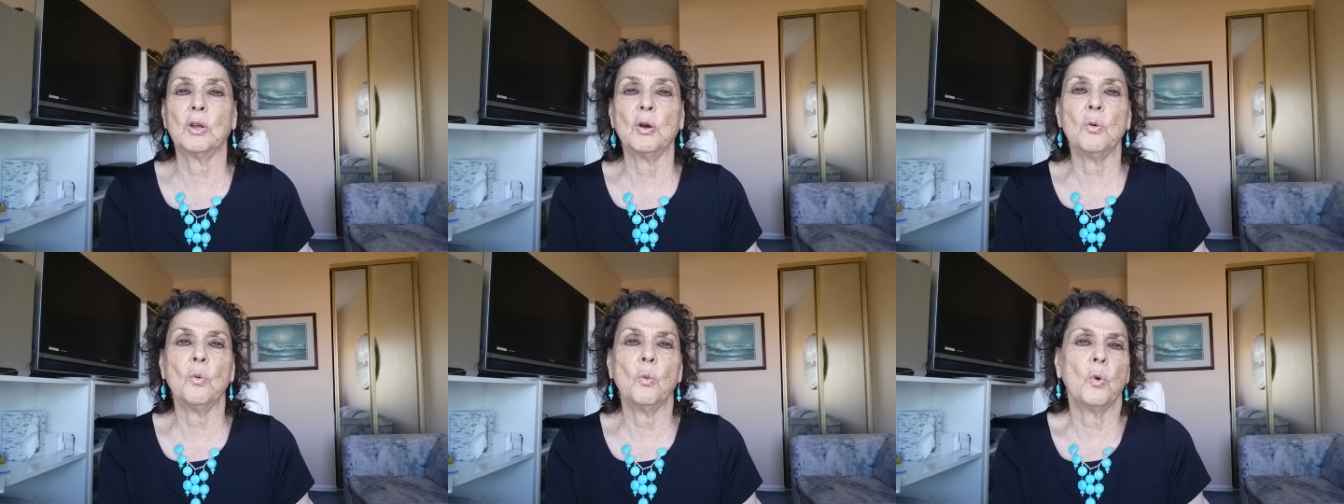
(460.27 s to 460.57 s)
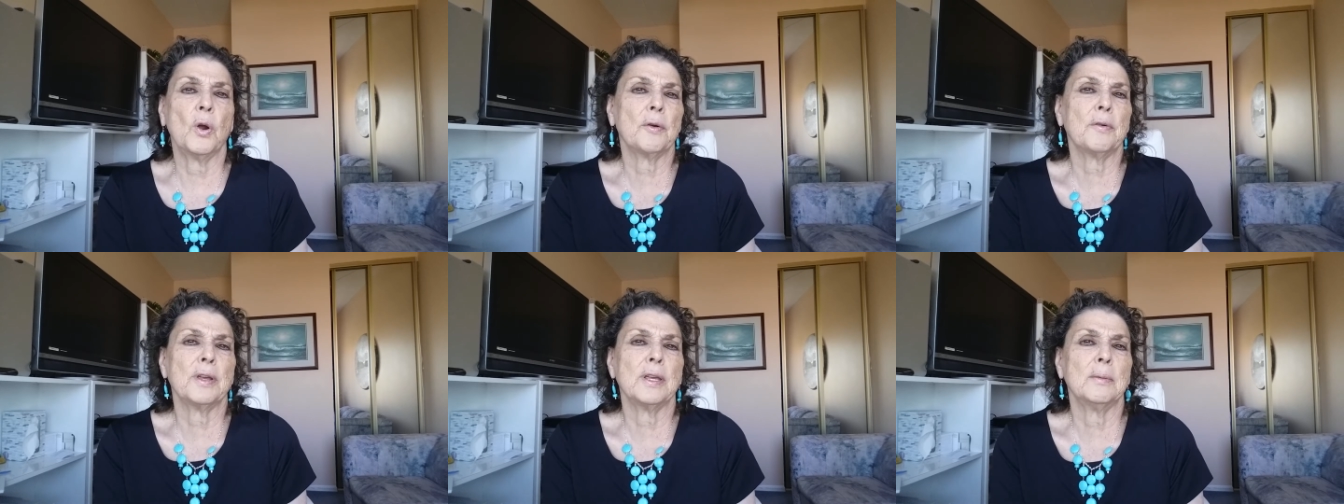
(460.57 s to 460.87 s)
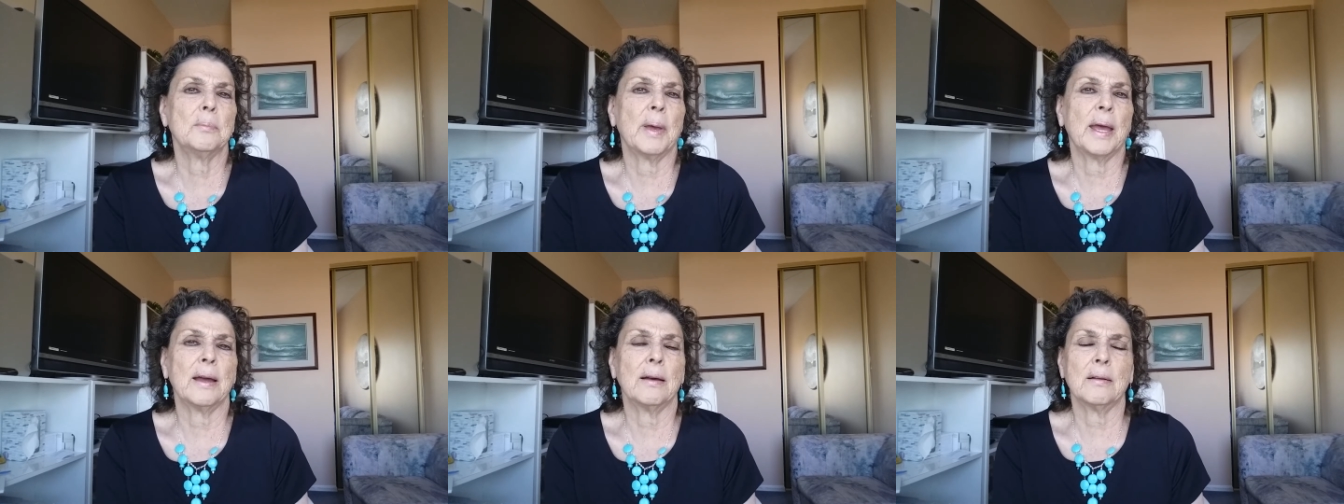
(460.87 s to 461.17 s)
Don't worry
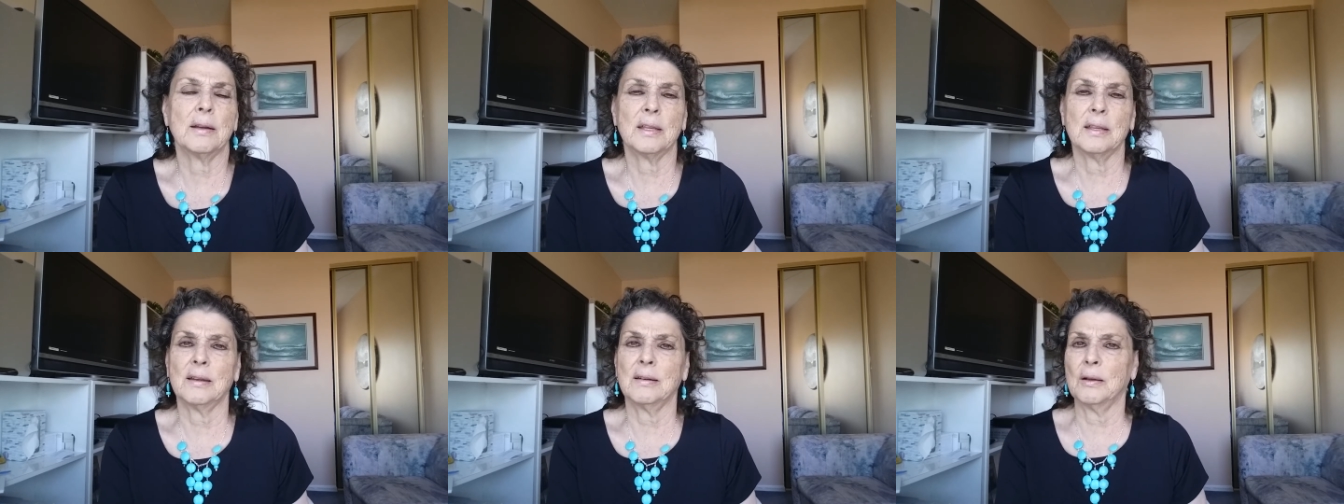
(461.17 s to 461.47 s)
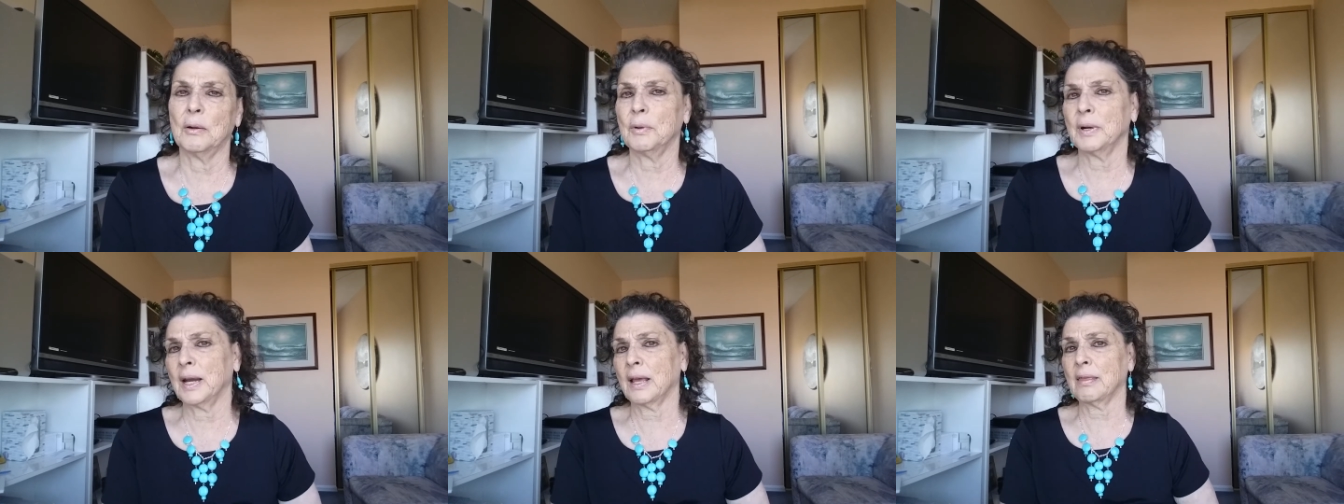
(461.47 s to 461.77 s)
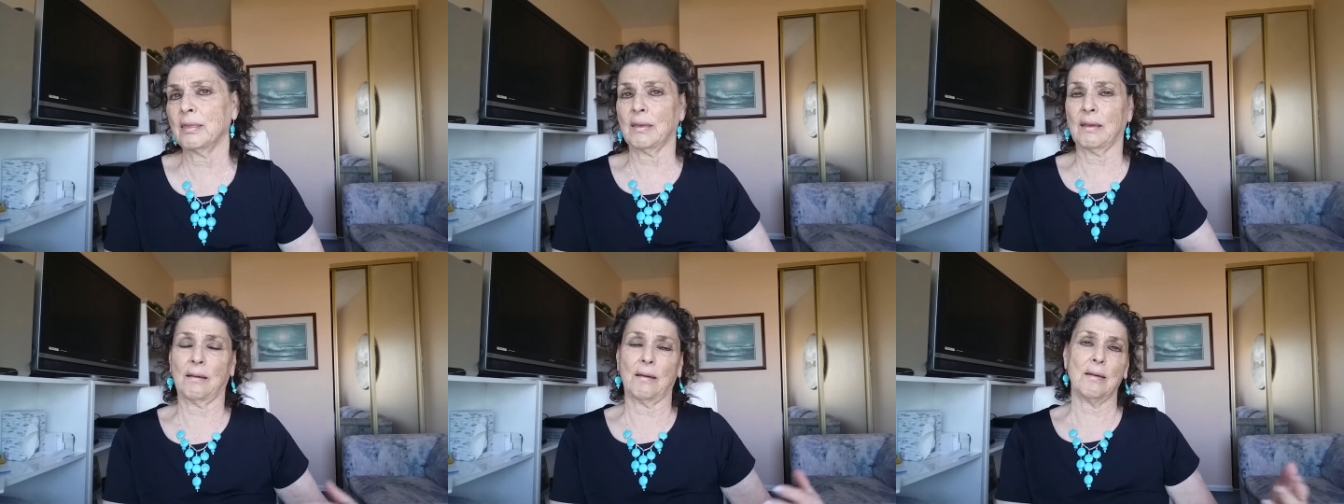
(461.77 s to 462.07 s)
about it, you know. And I
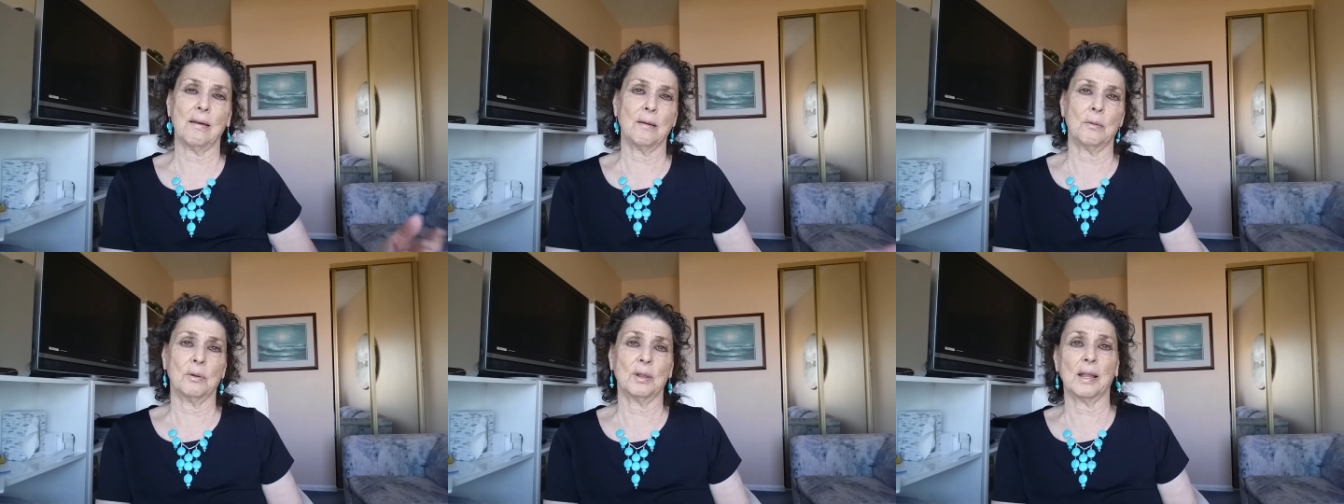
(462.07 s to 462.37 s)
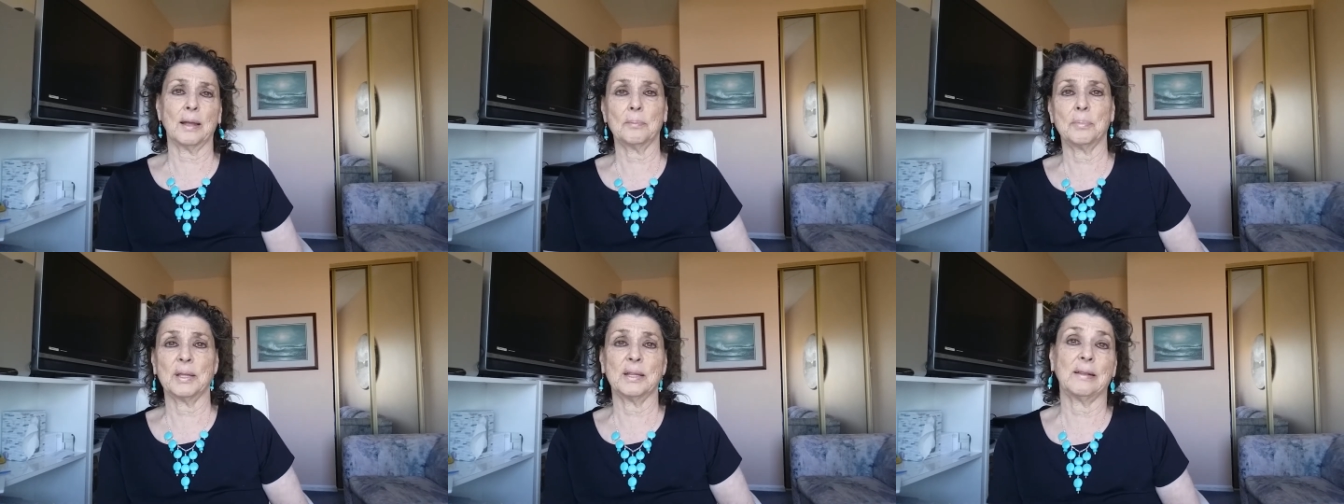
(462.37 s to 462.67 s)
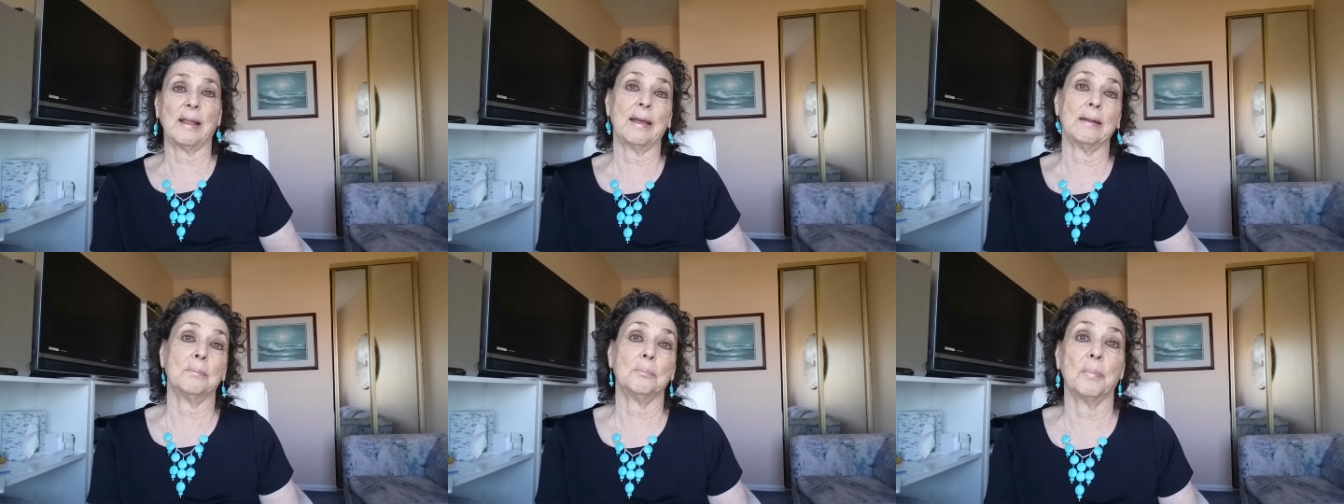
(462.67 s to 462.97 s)
think, oh, will I be
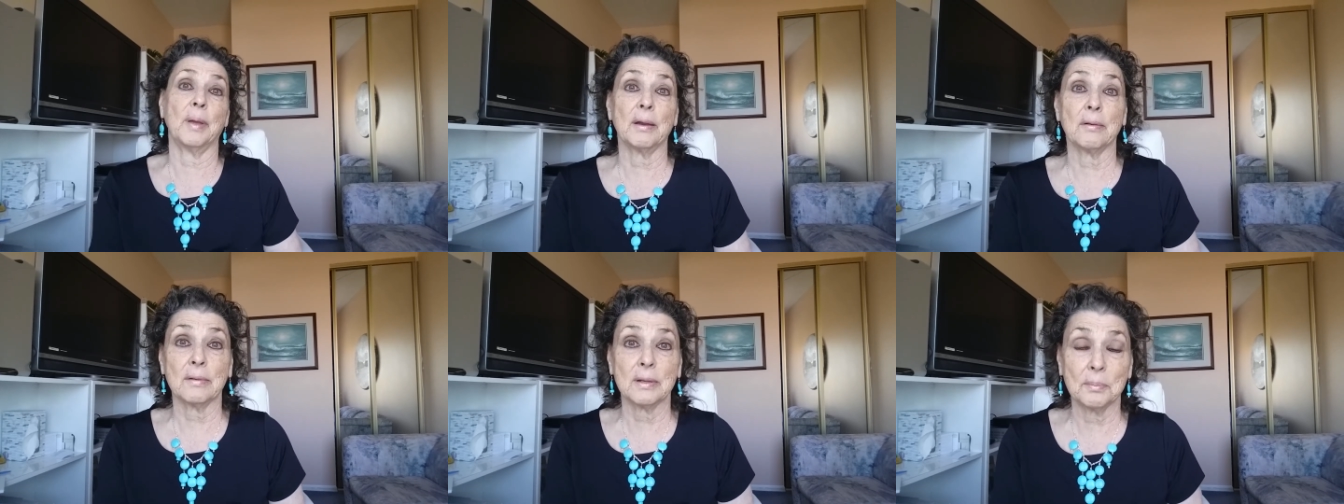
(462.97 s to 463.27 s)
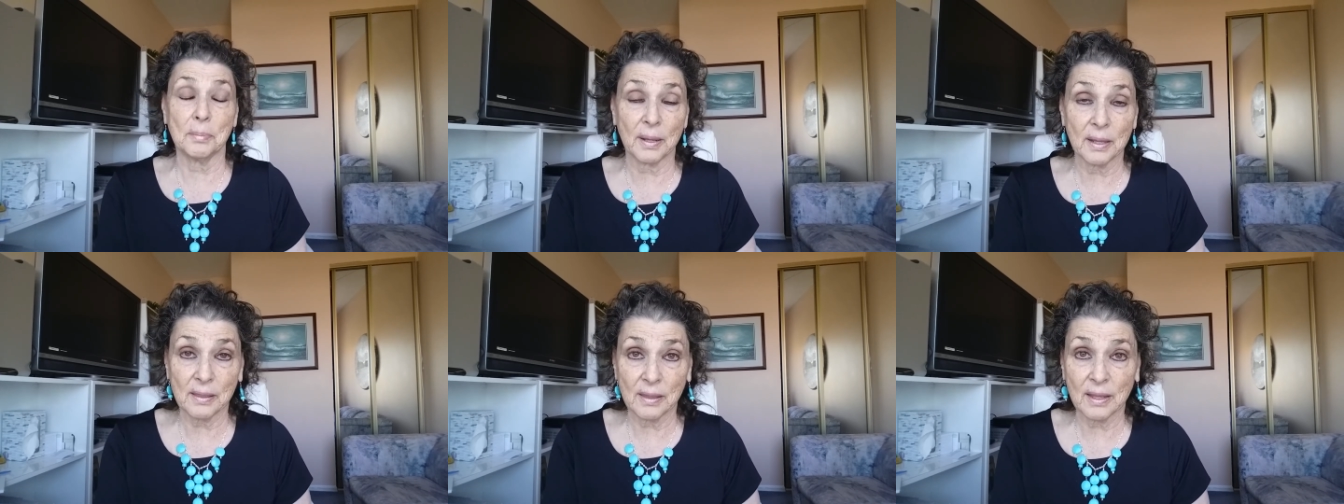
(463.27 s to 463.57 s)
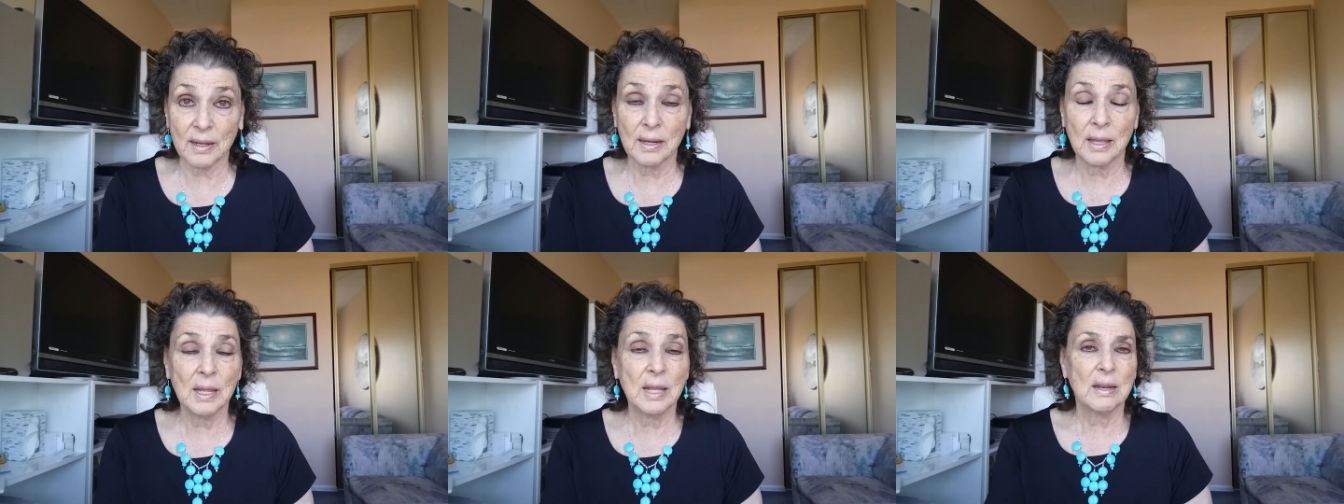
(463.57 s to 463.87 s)
dead and buried by
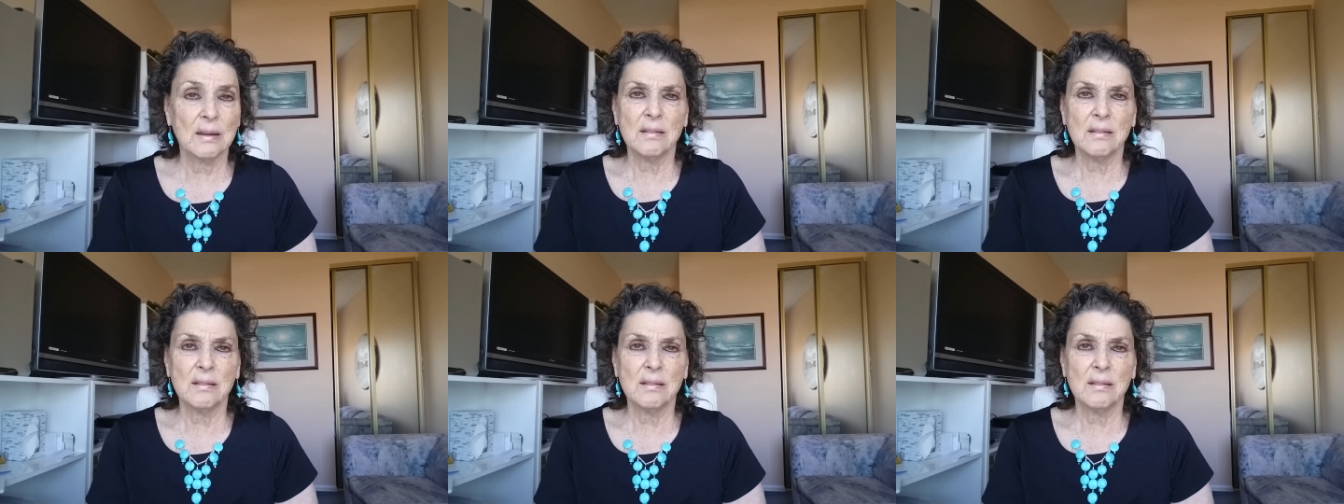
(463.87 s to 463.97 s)
then?